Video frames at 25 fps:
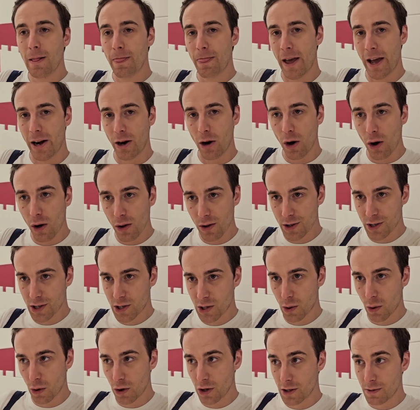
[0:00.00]
that all the
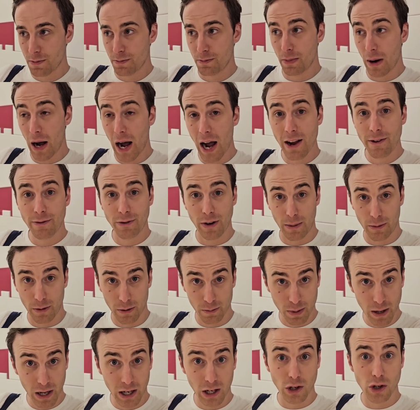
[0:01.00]
stores buy from
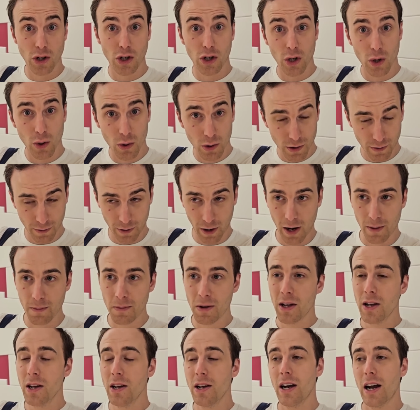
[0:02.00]
and pick and choose from,
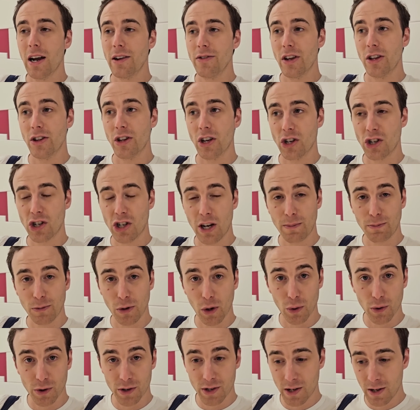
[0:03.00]
and then they ship
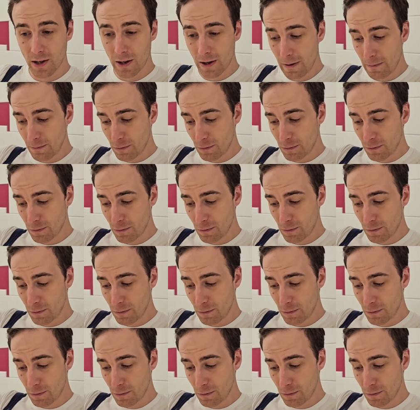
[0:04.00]
those.